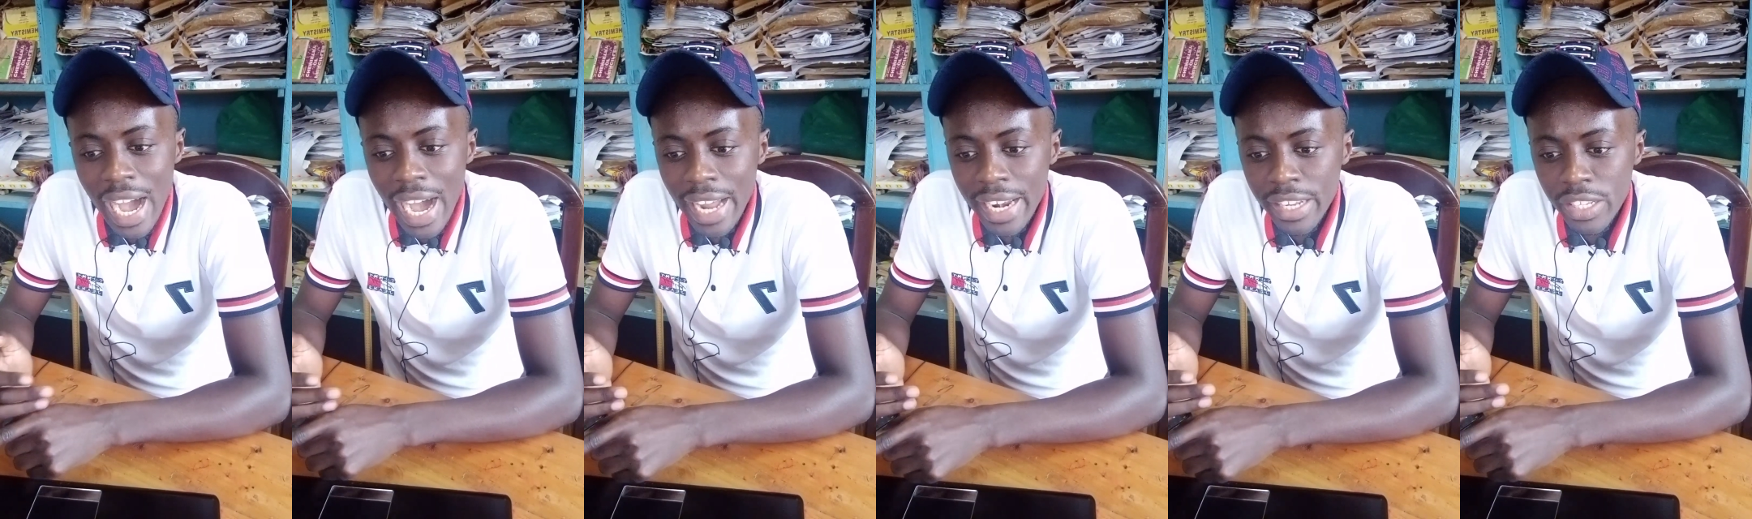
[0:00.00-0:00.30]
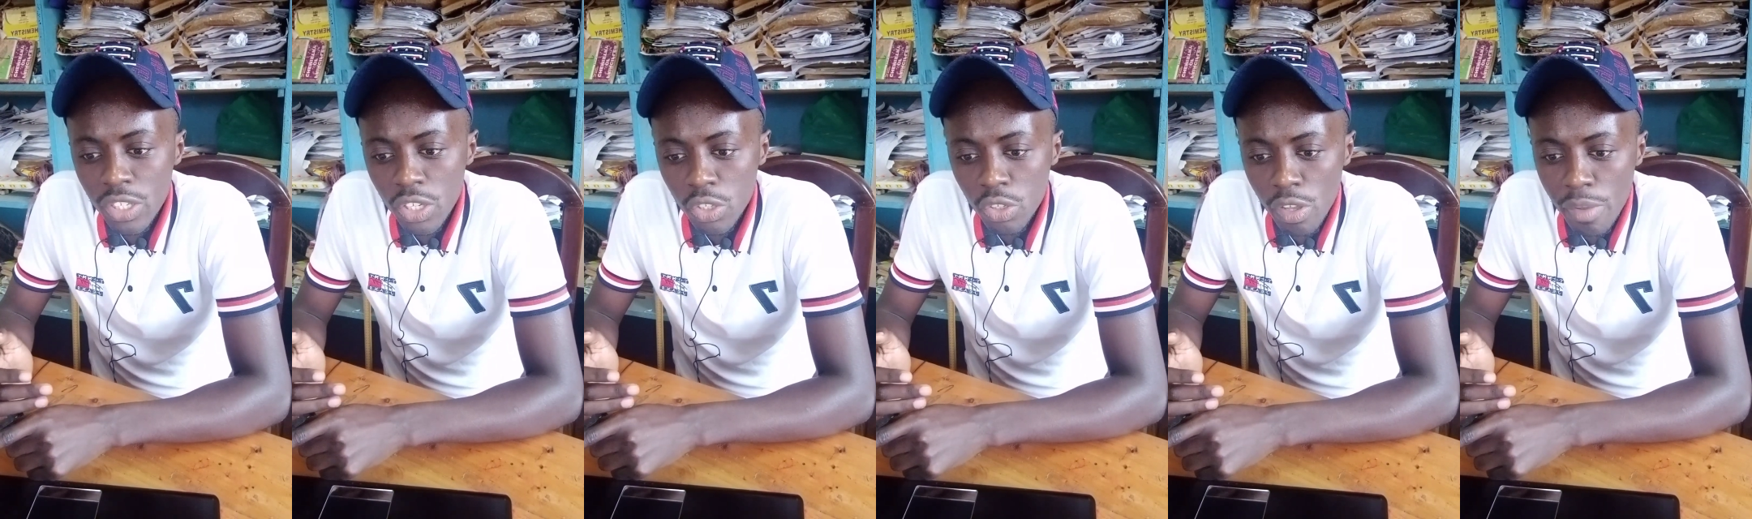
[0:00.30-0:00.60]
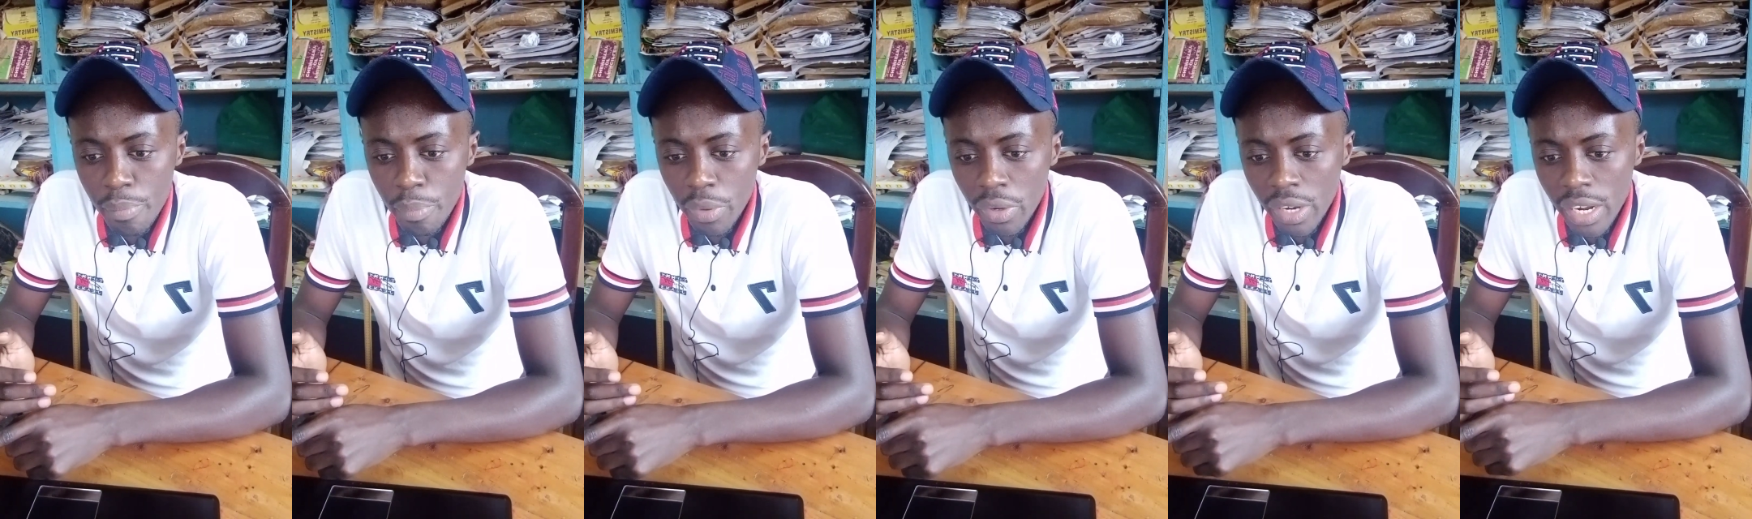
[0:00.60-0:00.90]
And it's
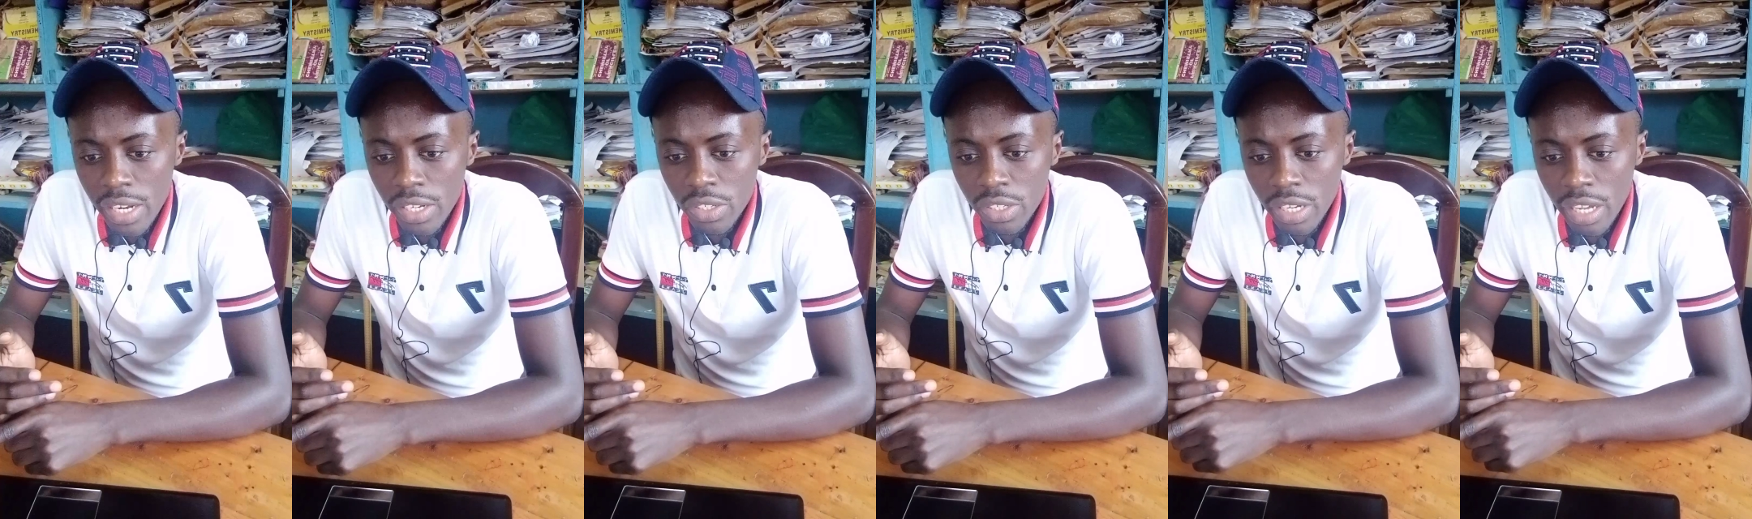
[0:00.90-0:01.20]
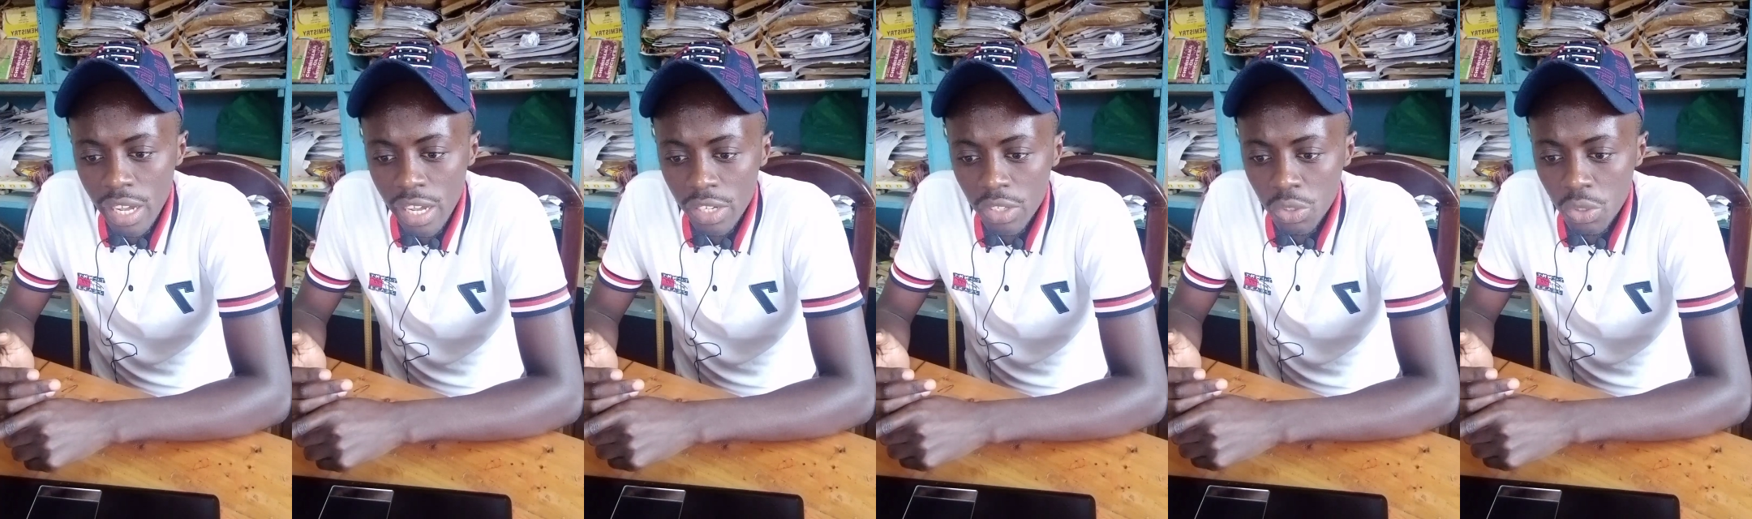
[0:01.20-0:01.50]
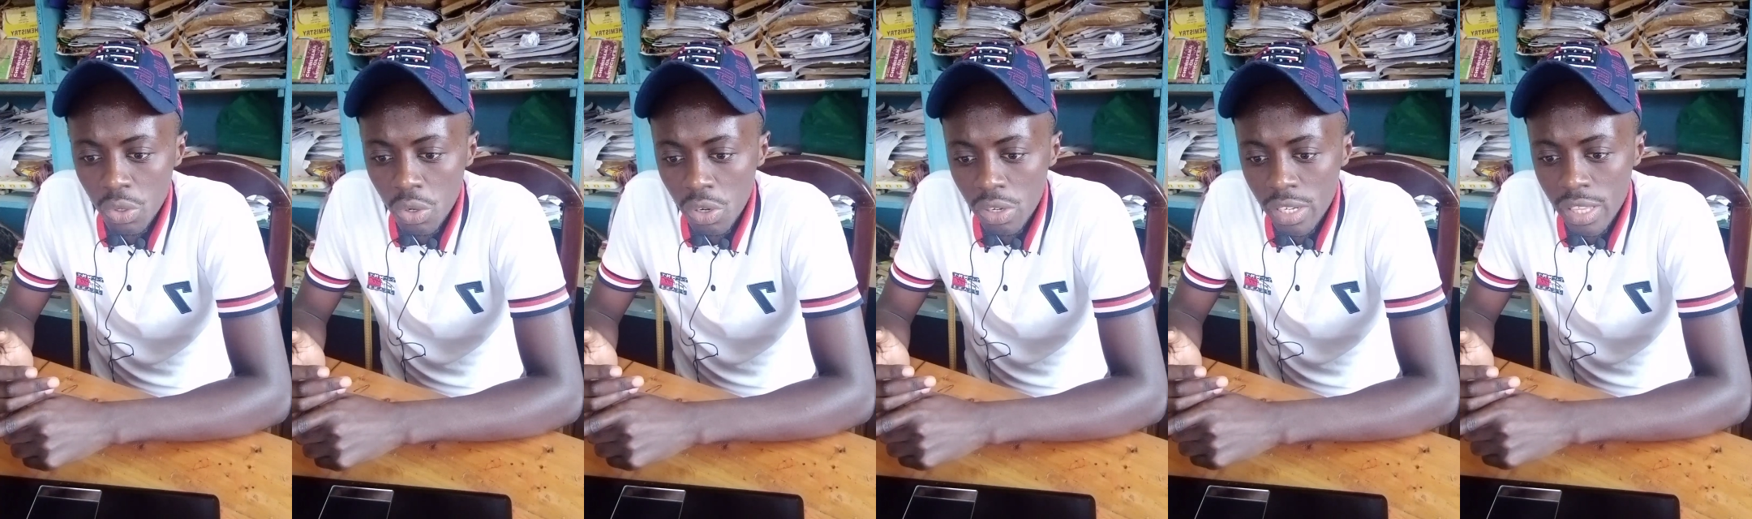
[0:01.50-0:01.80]
also important to
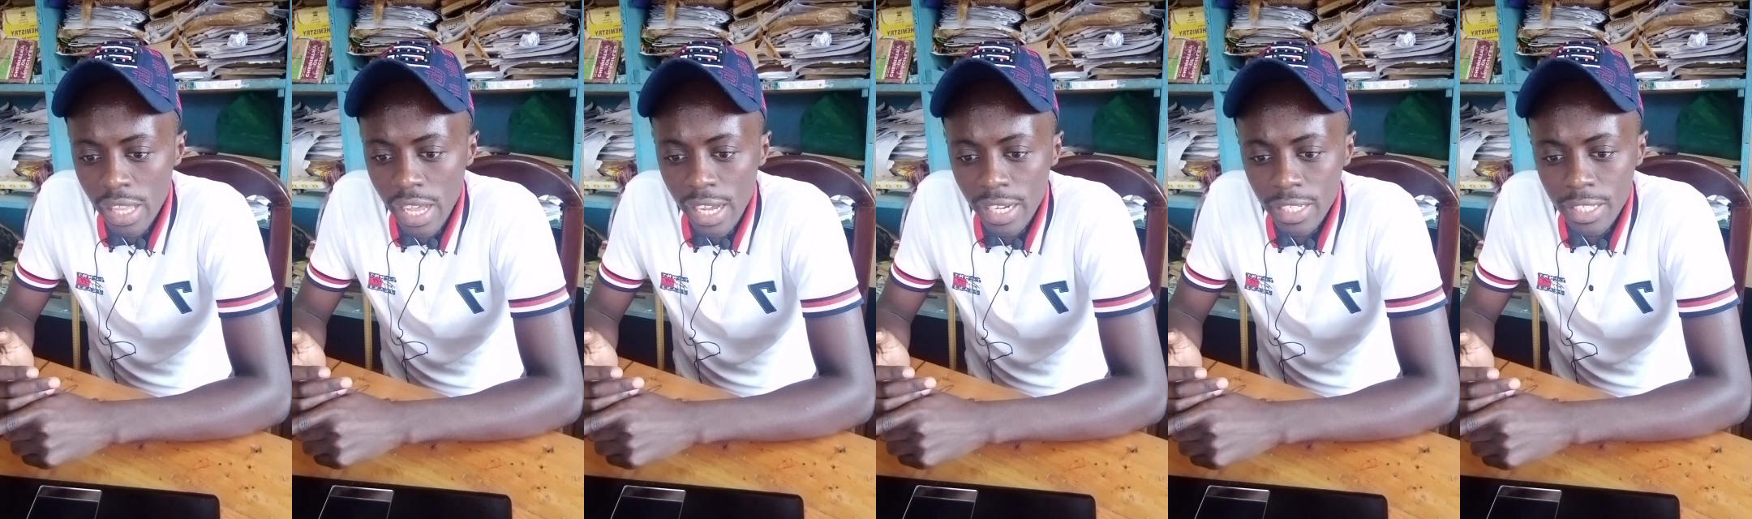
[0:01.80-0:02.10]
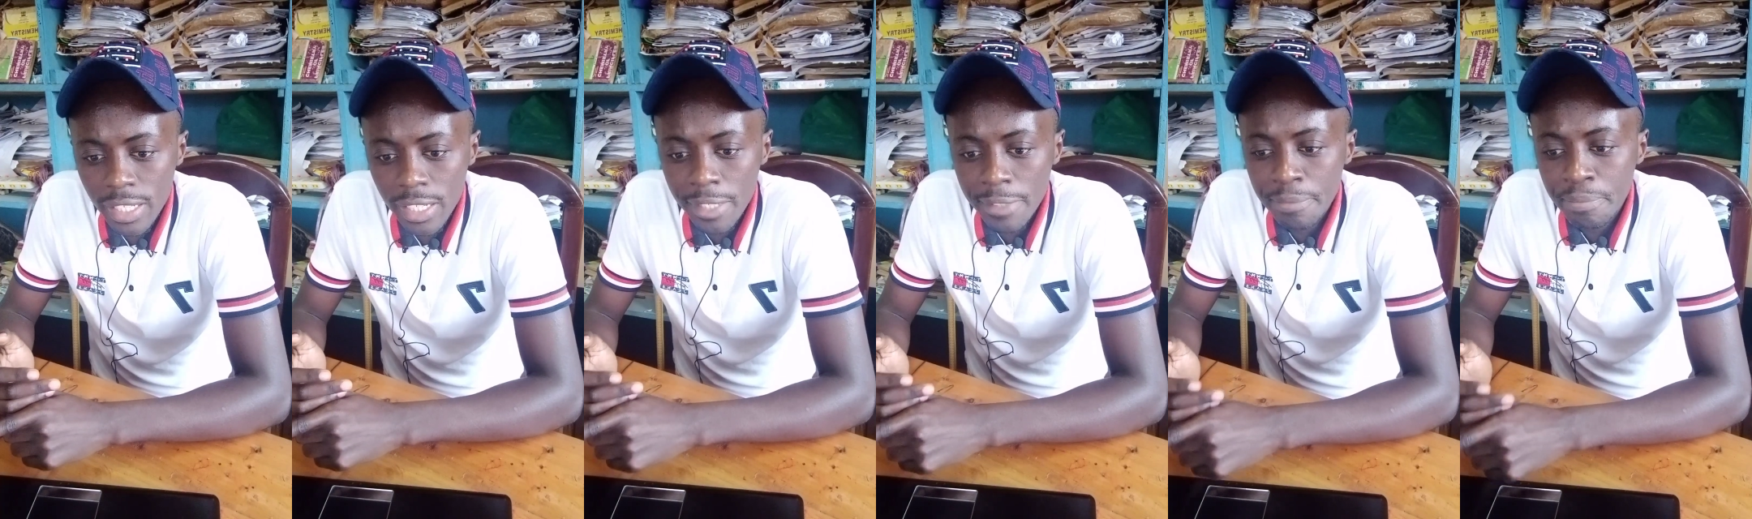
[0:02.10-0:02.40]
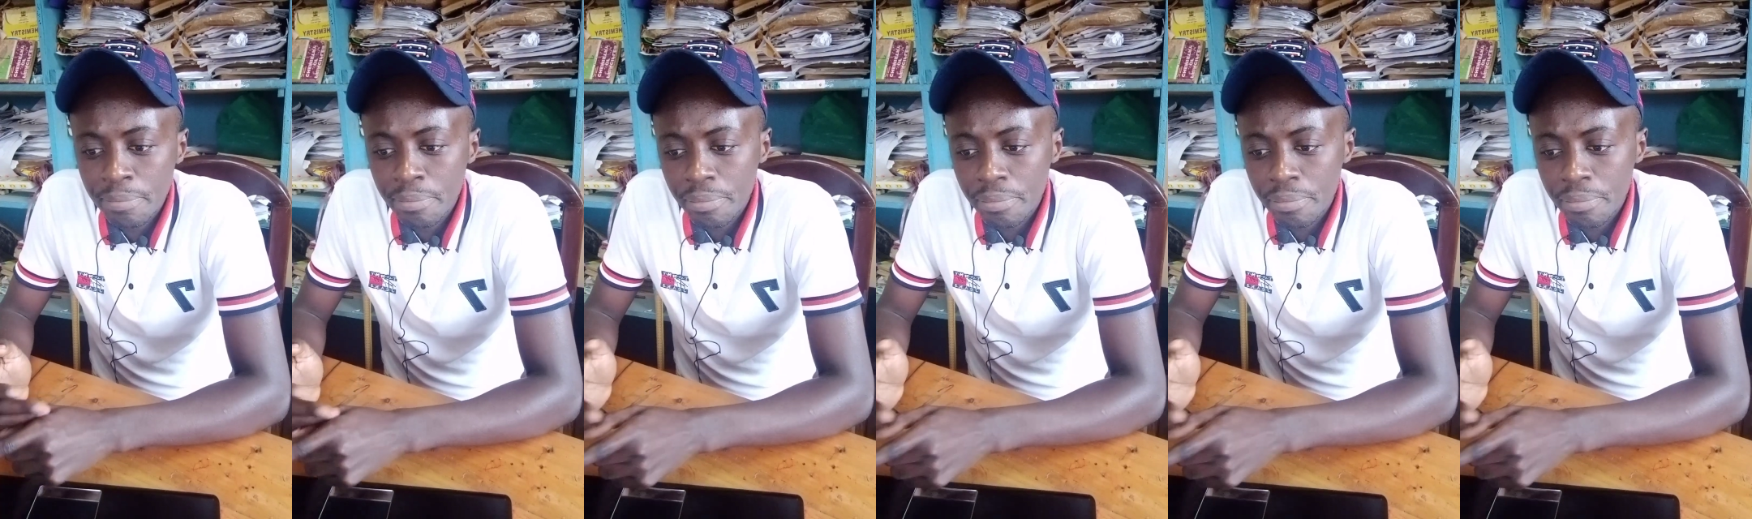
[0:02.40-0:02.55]
note that